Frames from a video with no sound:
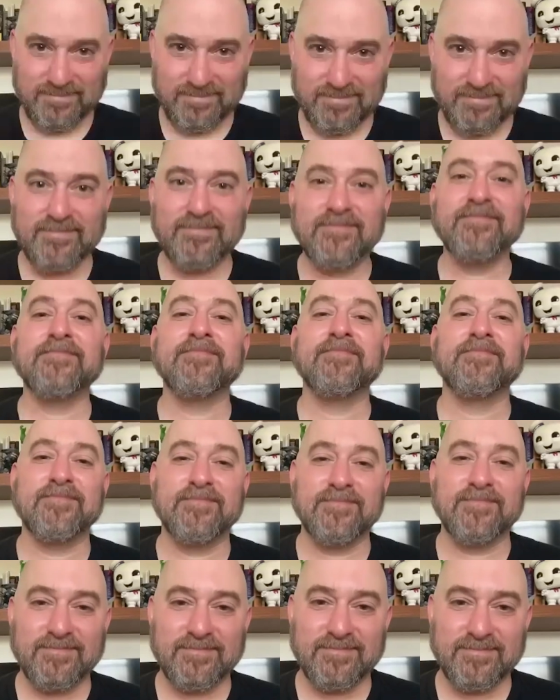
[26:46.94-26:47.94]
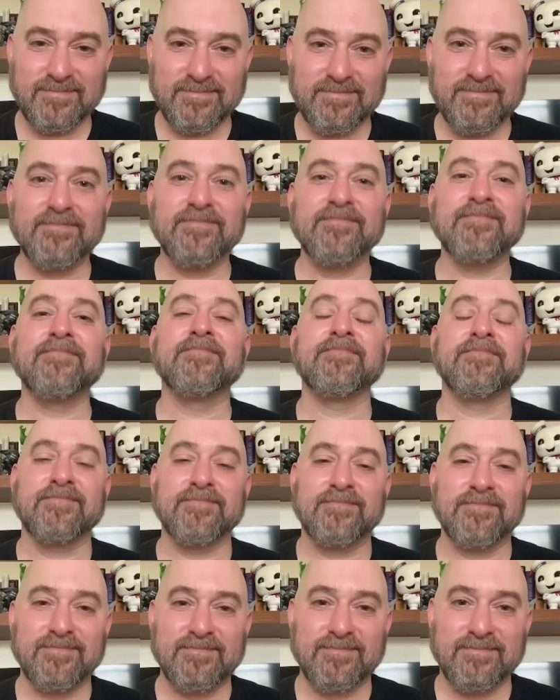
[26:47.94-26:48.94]
have a great experience
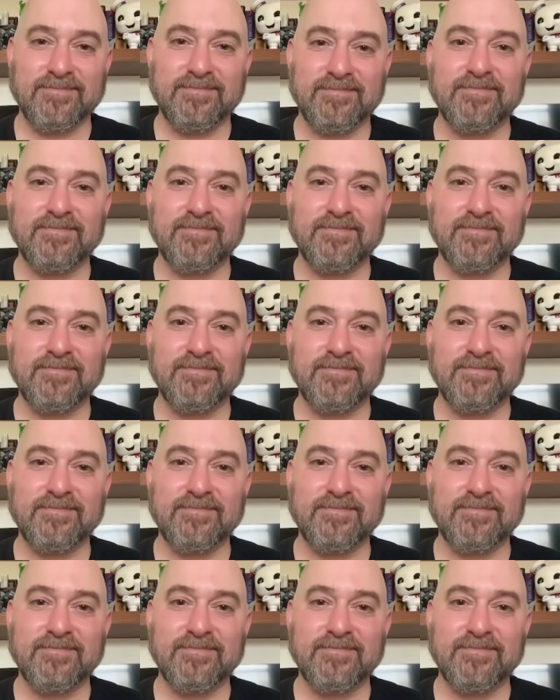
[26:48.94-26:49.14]
filming it,